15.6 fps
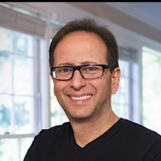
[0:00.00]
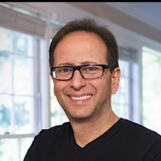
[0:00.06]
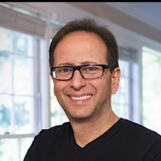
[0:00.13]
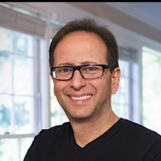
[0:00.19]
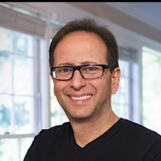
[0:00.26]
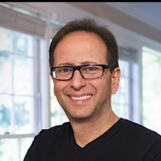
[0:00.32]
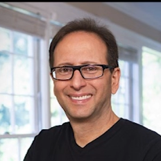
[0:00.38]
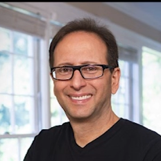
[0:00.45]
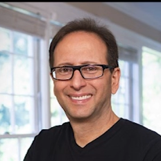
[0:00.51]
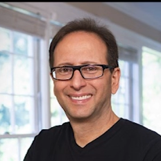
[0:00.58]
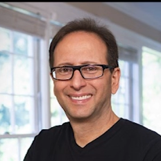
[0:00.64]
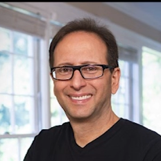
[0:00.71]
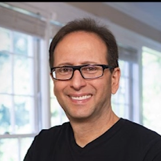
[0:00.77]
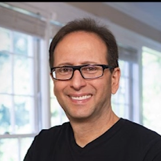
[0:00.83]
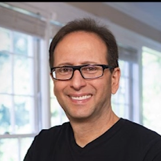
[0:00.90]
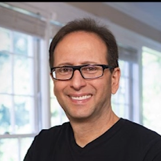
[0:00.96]

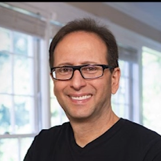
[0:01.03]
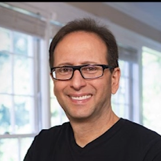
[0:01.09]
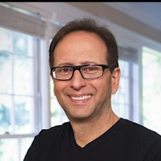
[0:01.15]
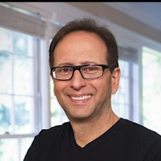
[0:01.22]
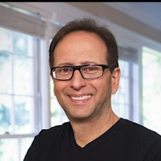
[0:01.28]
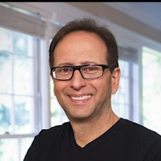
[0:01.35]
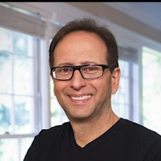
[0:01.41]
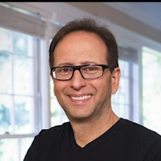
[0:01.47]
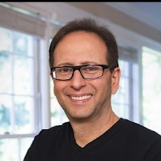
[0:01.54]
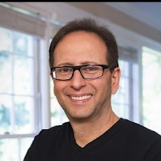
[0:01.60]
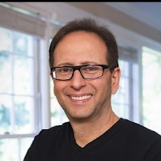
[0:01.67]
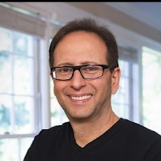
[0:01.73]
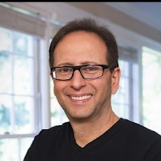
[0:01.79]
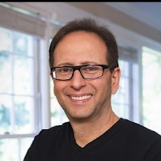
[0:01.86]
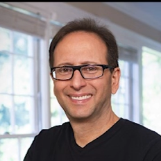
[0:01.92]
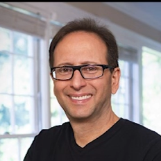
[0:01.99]

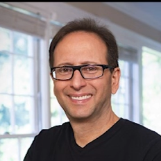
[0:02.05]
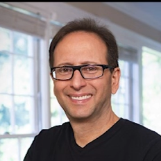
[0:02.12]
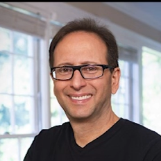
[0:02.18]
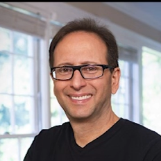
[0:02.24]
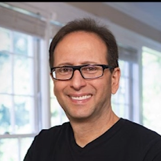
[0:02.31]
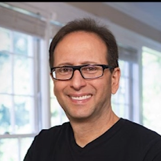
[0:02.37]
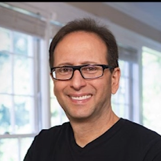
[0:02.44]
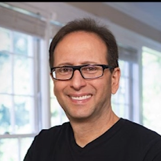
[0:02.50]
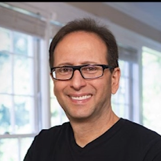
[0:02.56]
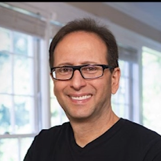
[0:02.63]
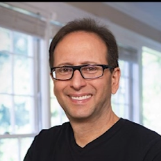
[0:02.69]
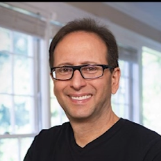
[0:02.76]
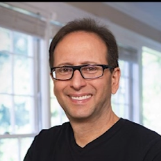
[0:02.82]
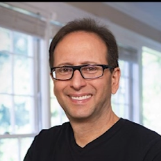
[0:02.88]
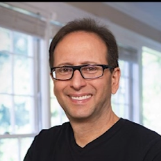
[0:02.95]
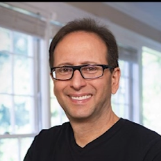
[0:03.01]

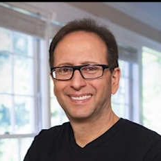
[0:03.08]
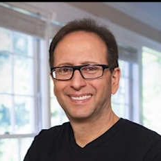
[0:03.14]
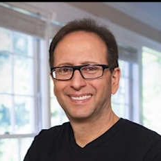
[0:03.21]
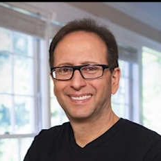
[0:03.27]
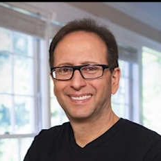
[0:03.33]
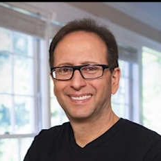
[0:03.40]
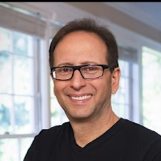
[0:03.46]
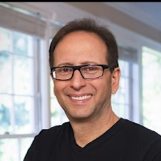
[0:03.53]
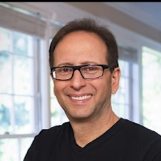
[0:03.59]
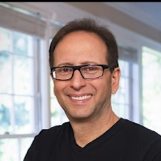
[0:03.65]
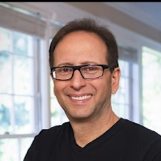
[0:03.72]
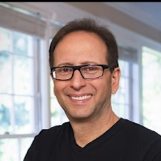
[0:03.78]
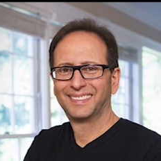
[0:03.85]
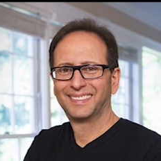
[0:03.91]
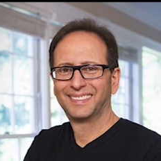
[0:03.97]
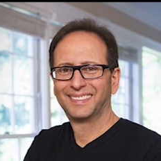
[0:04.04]

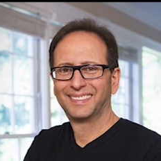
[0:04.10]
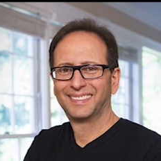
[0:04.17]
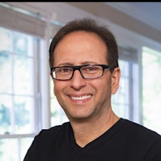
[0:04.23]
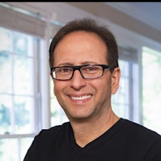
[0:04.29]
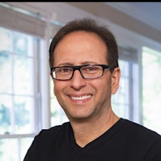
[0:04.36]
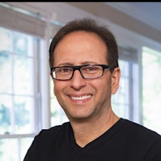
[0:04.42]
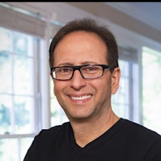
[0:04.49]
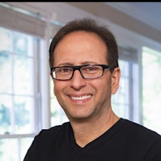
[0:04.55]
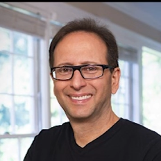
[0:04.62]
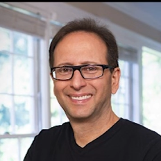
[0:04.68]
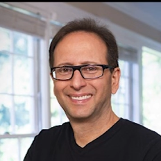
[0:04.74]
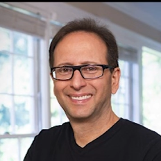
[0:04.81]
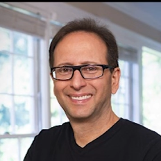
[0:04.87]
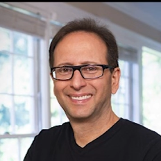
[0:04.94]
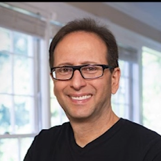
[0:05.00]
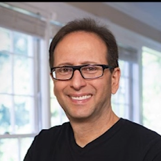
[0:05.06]

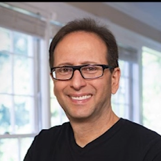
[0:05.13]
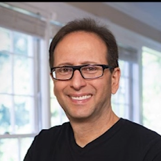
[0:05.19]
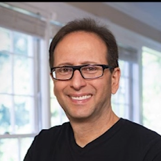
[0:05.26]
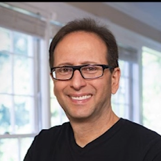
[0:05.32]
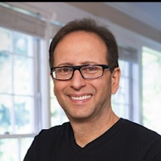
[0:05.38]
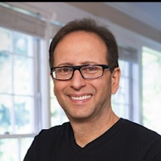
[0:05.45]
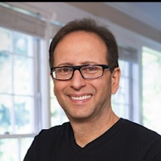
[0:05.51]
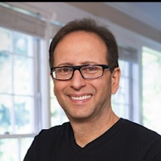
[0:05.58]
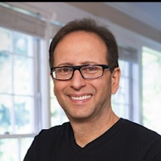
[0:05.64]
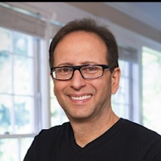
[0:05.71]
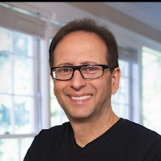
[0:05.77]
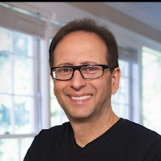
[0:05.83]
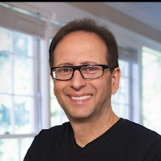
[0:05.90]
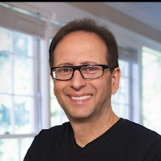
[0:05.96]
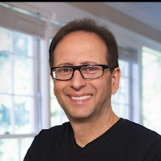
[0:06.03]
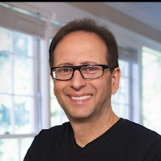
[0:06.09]

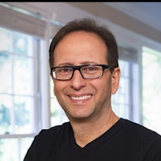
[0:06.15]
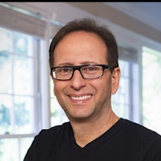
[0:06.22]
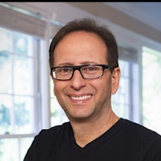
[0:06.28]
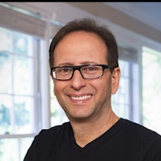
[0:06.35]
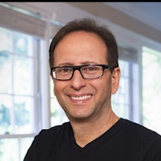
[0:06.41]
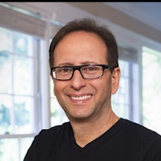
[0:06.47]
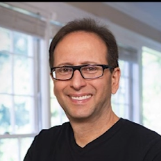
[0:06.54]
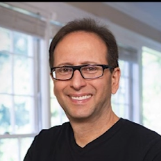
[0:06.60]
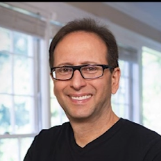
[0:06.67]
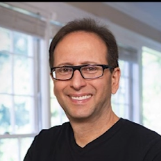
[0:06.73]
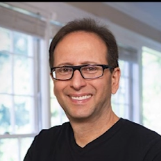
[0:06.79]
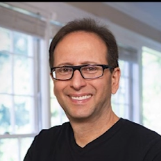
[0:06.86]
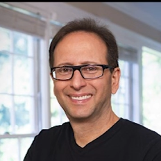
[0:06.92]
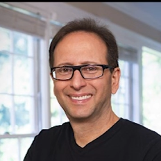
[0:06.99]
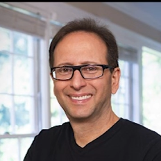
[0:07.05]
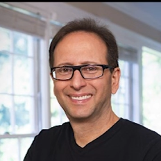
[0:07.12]

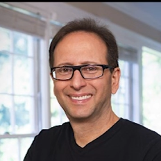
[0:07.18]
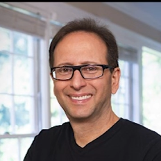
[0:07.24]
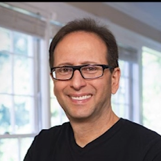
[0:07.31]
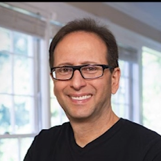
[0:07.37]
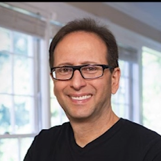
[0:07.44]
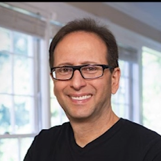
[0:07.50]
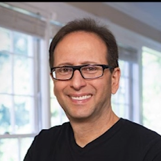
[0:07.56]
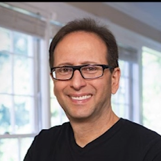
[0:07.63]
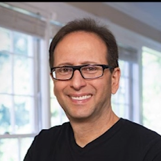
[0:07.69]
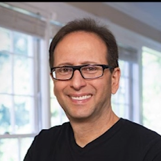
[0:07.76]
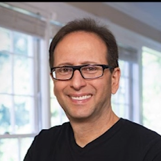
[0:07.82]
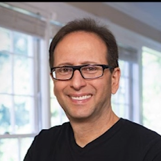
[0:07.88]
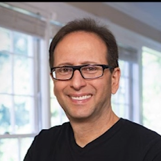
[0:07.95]
[no speech]